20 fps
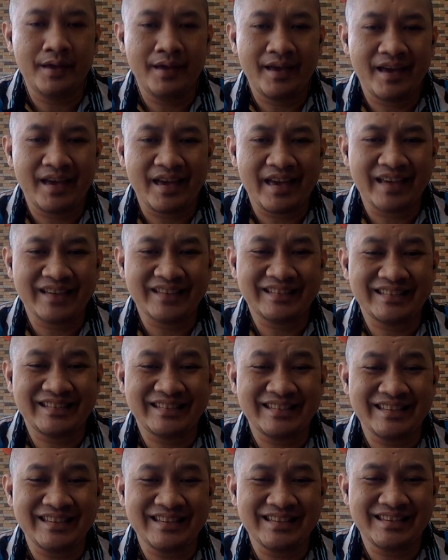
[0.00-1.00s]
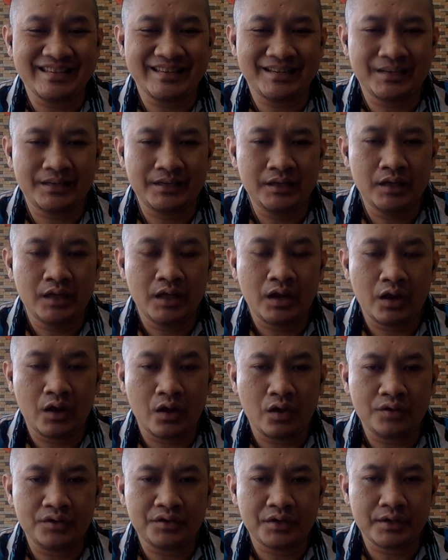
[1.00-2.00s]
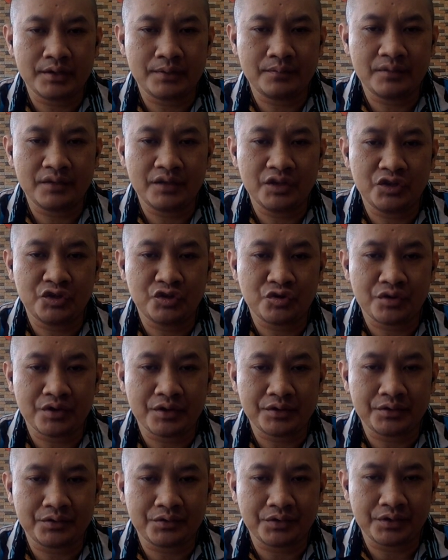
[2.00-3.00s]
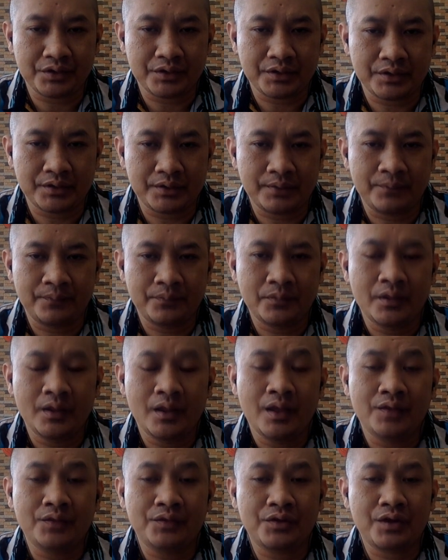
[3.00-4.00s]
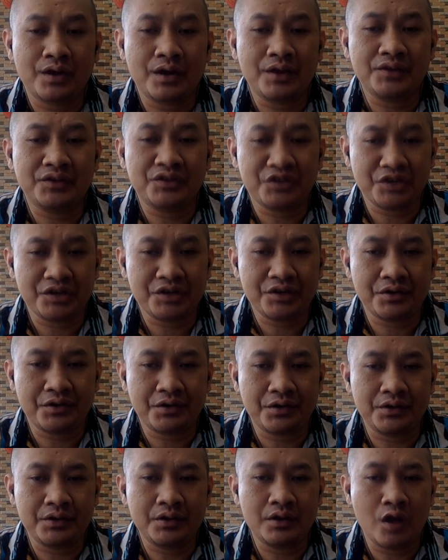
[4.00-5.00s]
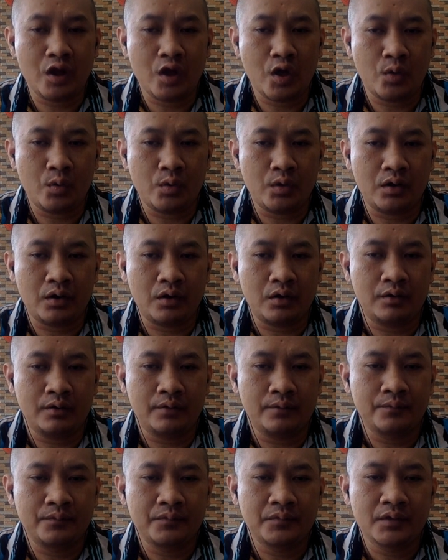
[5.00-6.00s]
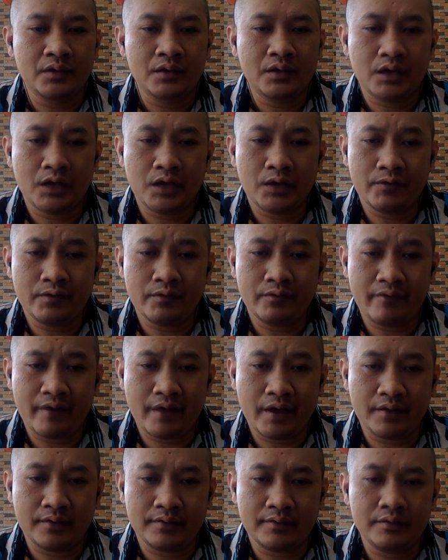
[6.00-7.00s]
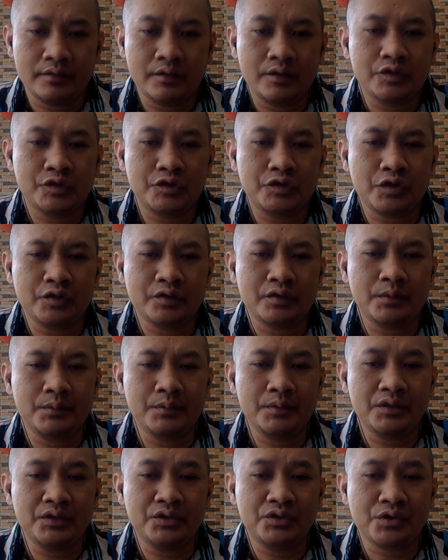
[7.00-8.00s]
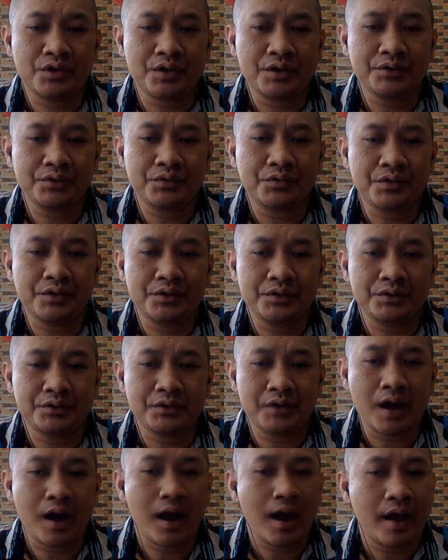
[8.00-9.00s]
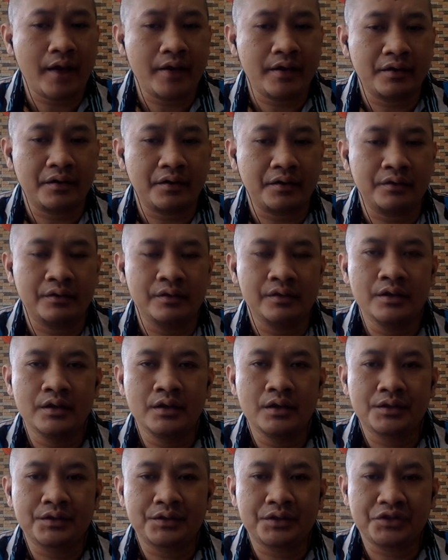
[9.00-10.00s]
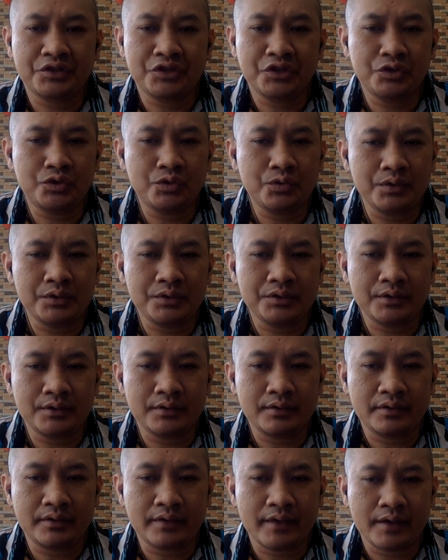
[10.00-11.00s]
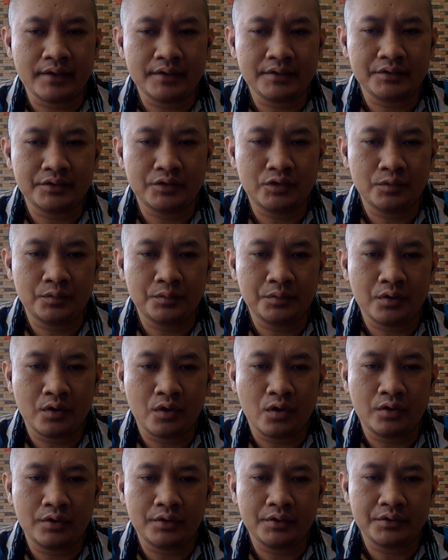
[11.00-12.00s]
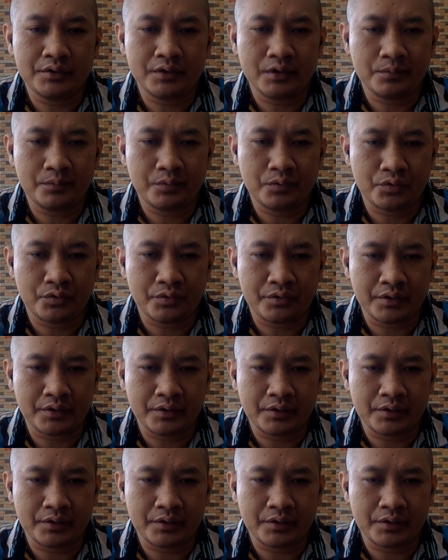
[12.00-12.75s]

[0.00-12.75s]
exceed long-term interest rates, they are generally lower. Even when short-term interest rates are higher, the situation tends to be only temporary.